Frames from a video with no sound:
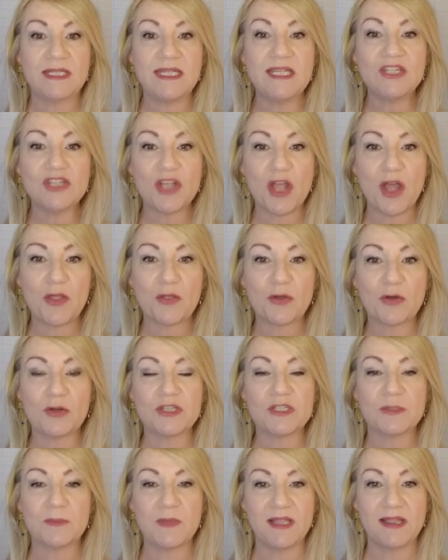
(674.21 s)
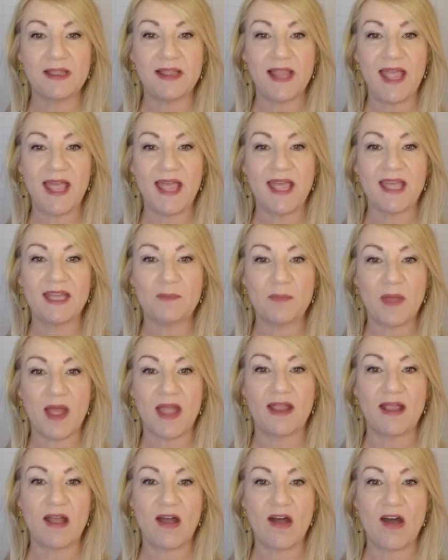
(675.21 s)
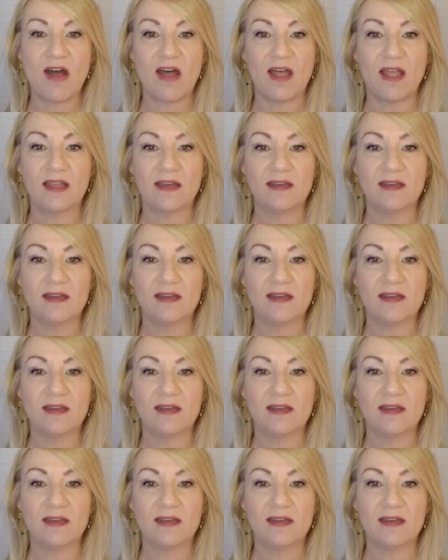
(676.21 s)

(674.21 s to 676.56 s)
teach others to be led by God.